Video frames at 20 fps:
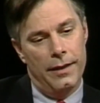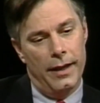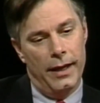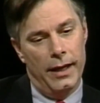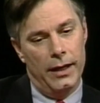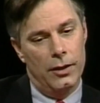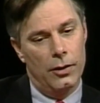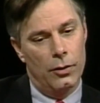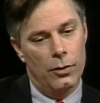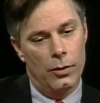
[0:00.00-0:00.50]

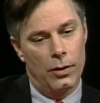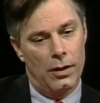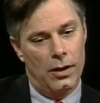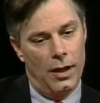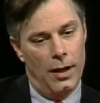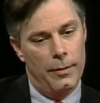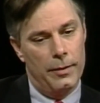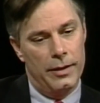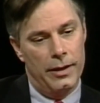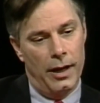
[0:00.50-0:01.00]
they go to a
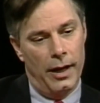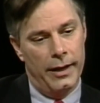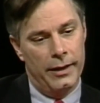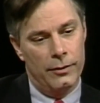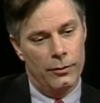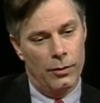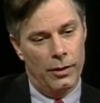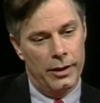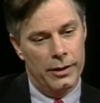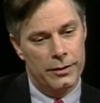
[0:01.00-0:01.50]
club at
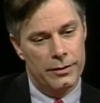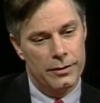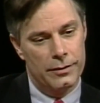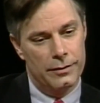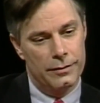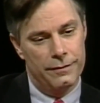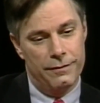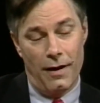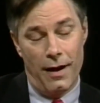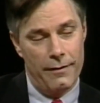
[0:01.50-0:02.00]
night and run
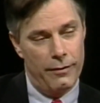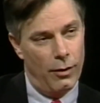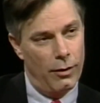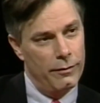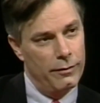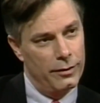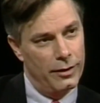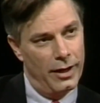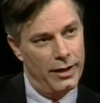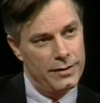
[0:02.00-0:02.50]
into 5
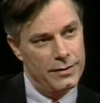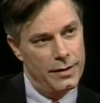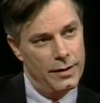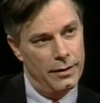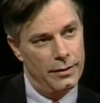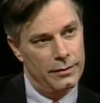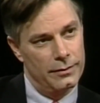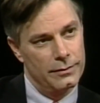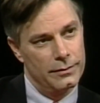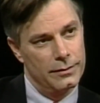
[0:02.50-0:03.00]
Harvard guys
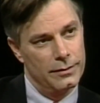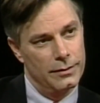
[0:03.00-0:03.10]
there.